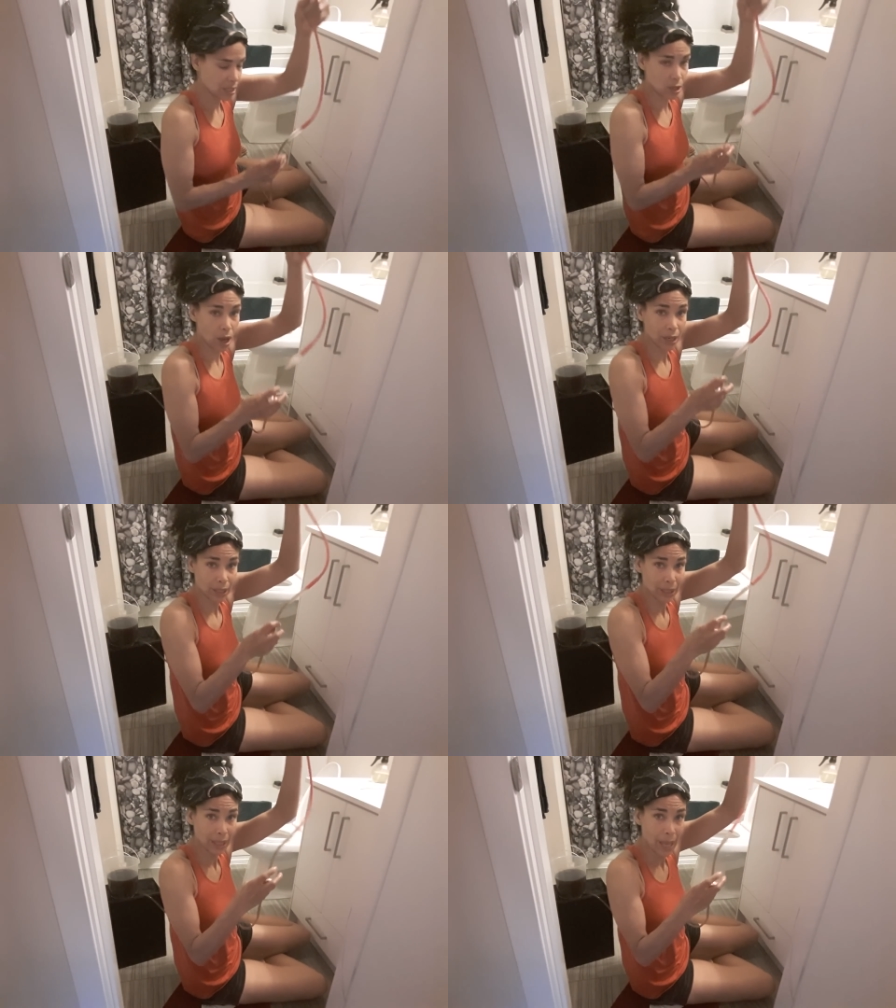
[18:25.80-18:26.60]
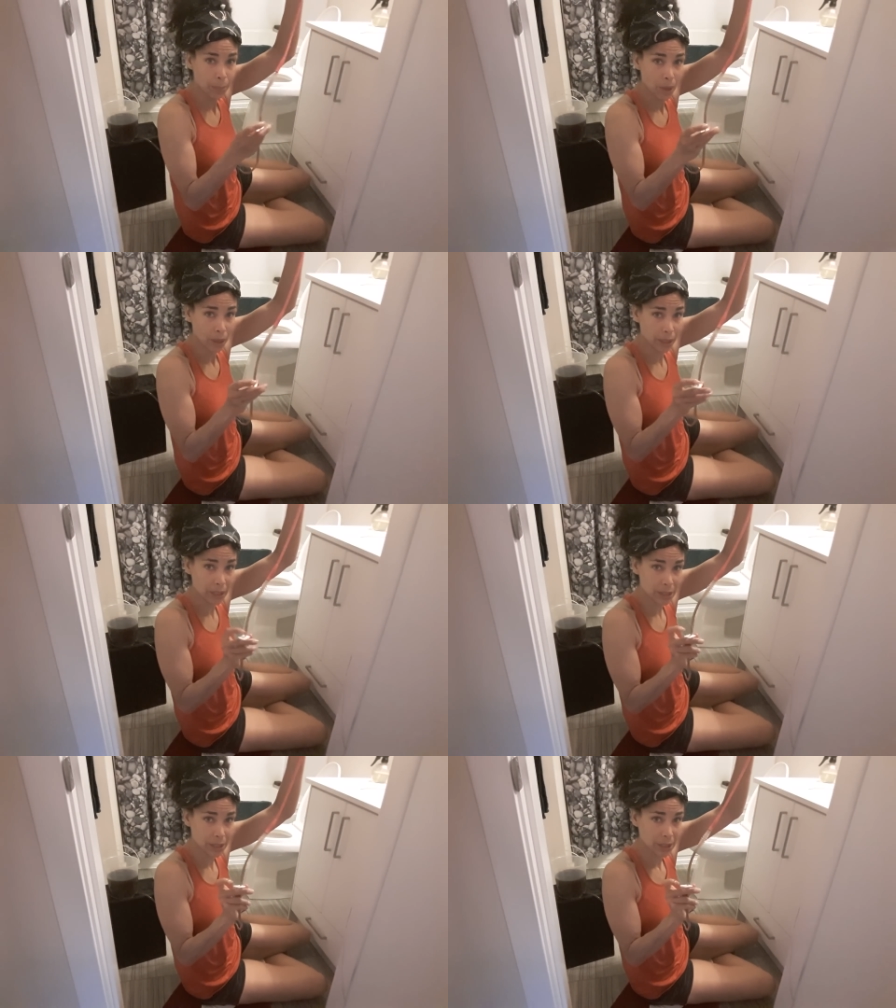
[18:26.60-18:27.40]
it's got a clamp on
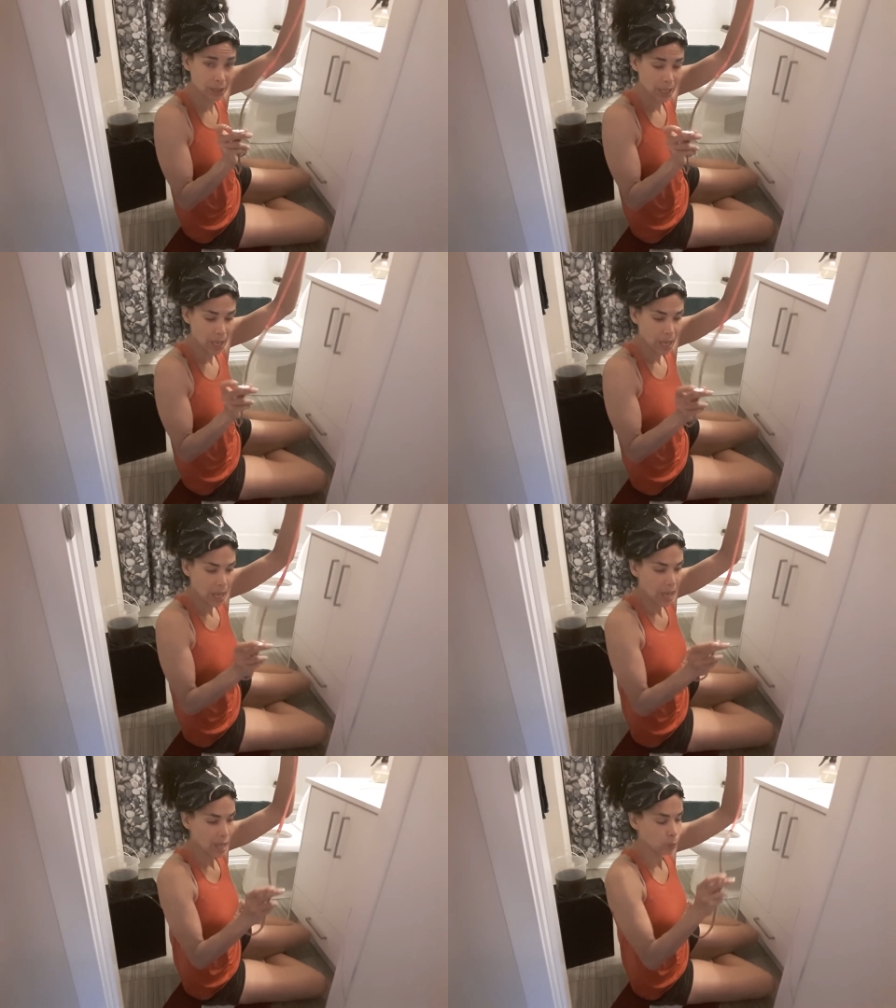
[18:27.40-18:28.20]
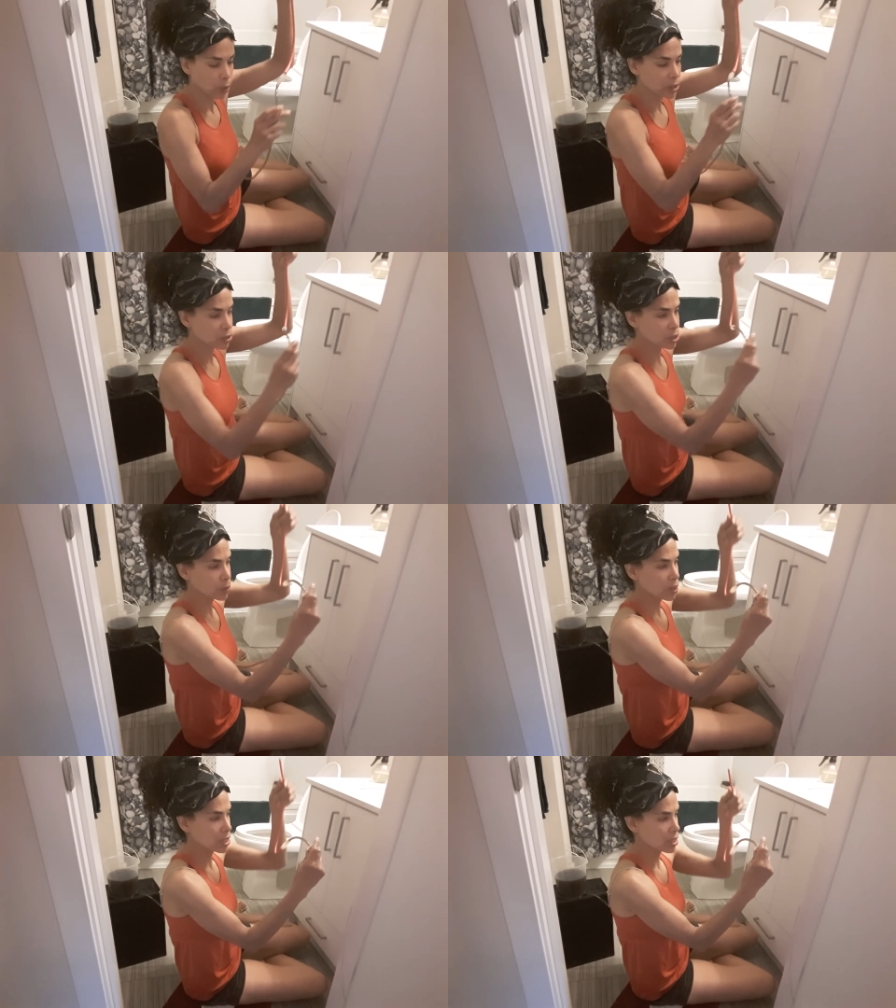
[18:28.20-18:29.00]
it, and what you
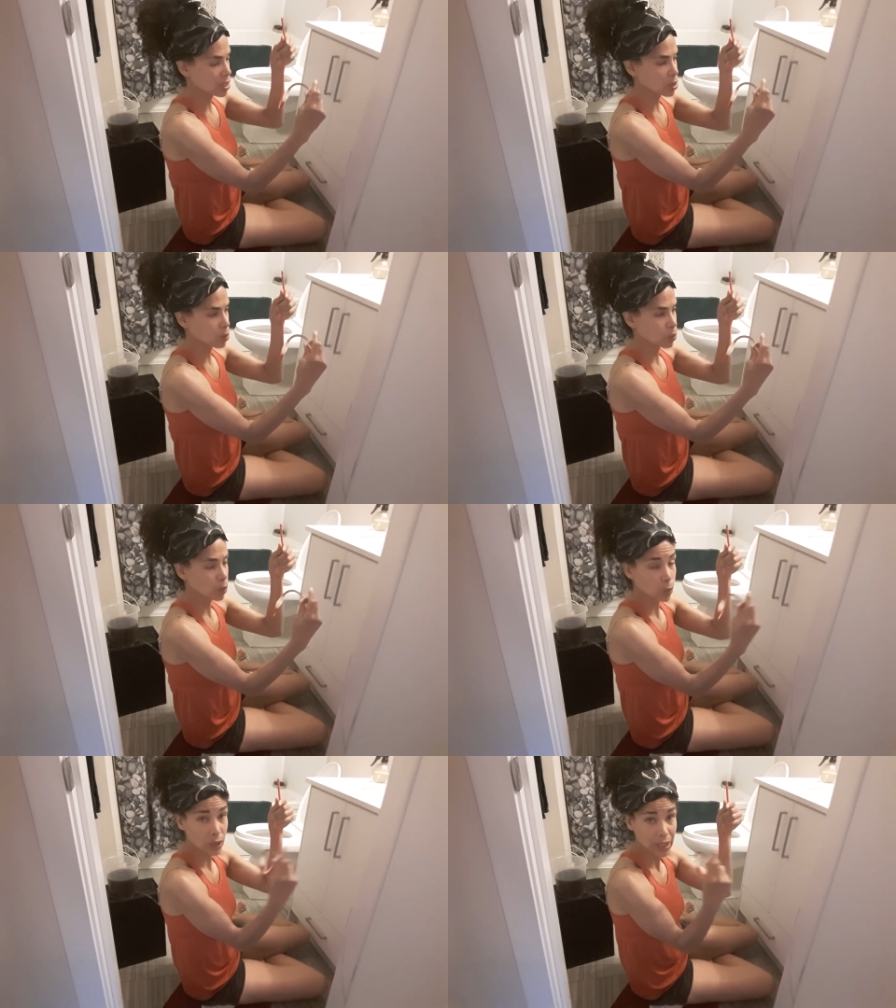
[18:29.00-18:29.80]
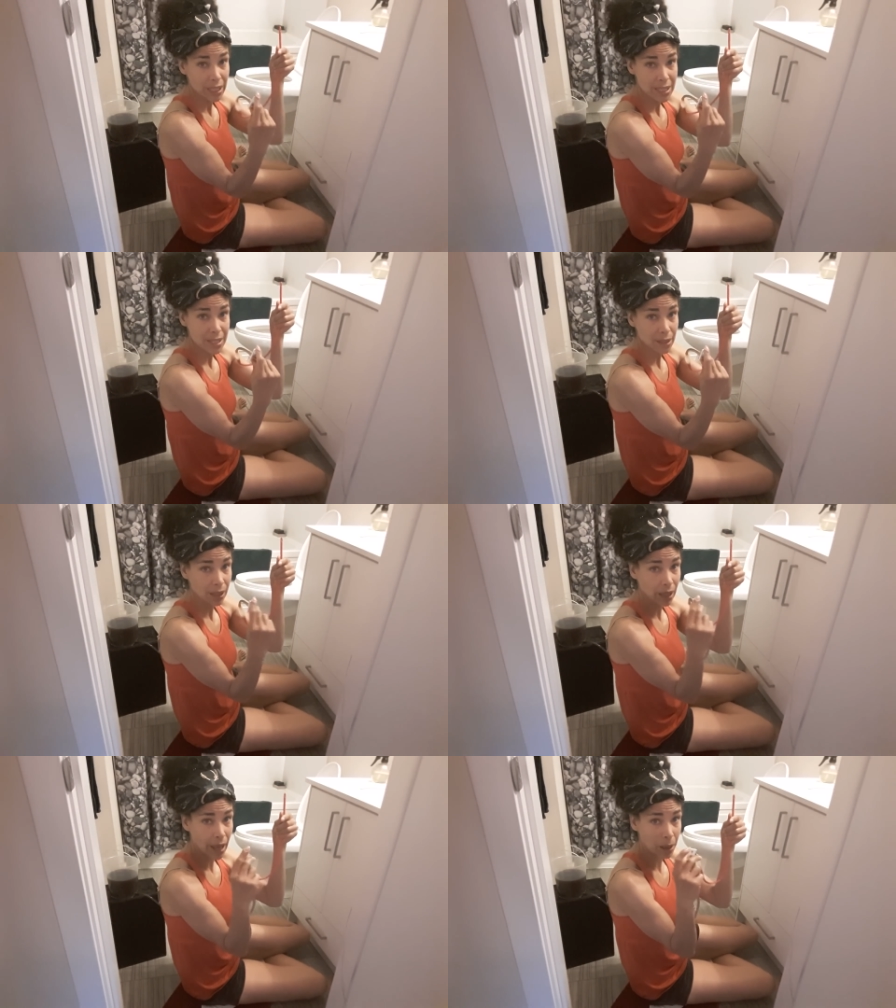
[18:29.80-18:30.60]
do is you release the
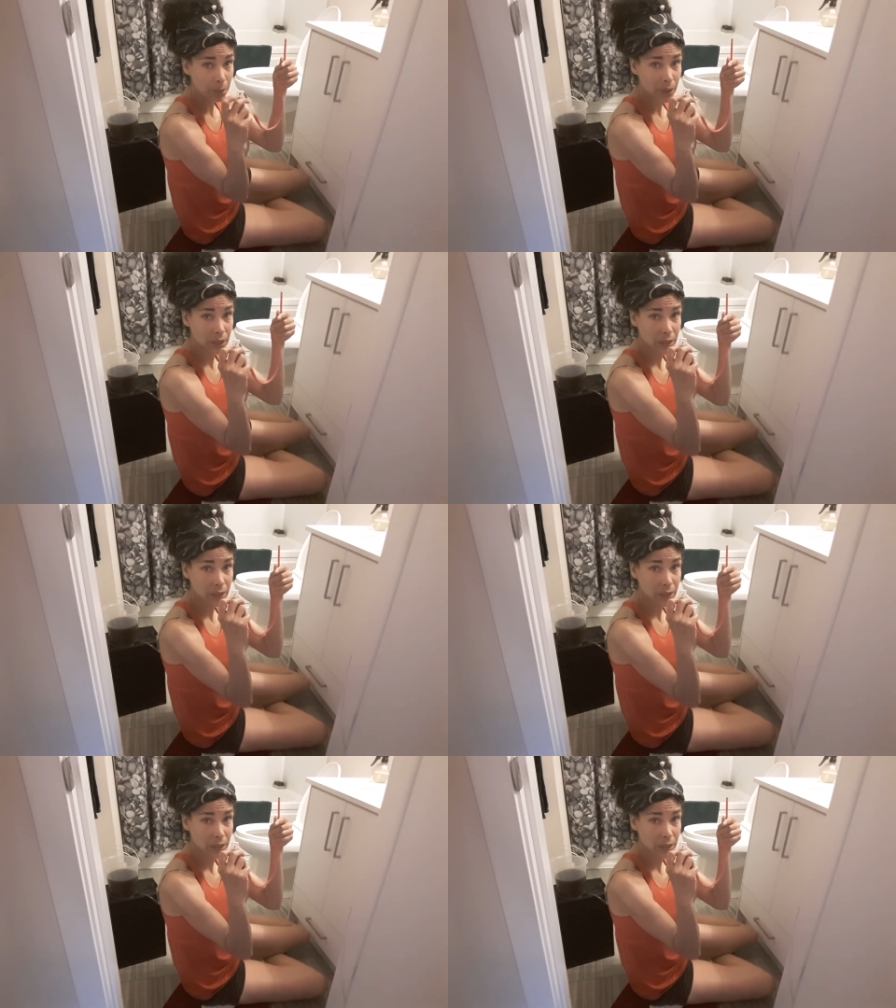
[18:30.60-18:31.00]
clamp